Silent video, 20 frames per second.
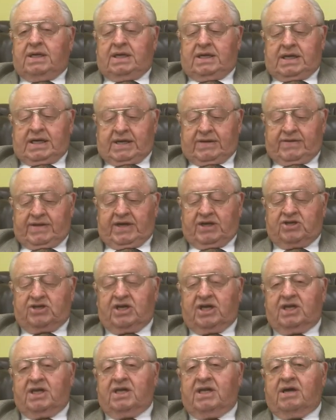And they
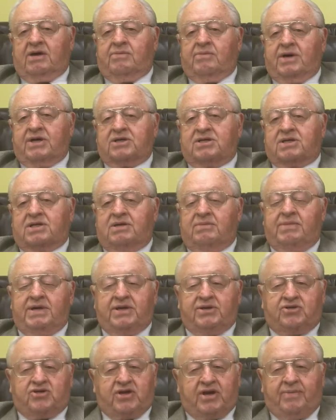said there must have
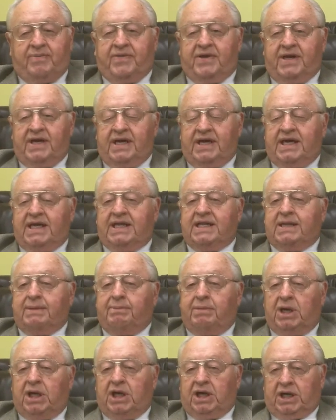been something in the
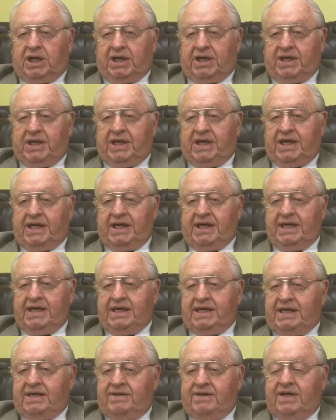blood
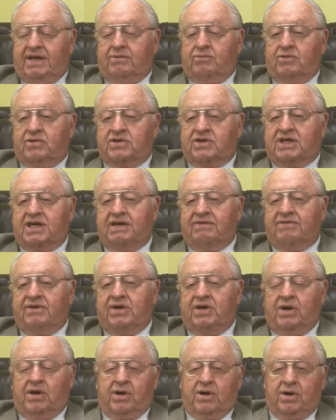that was given
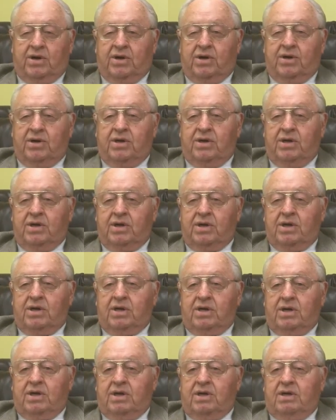her
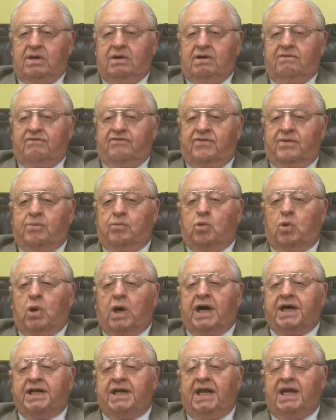from
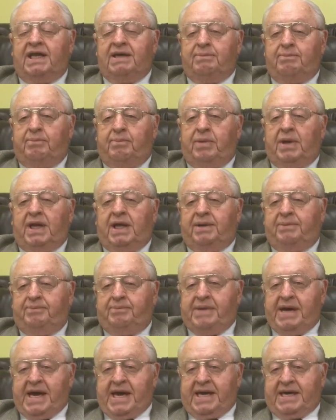Wadley Blood
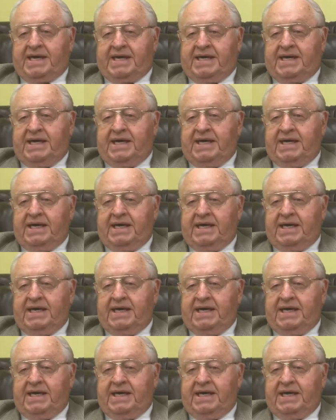Bank.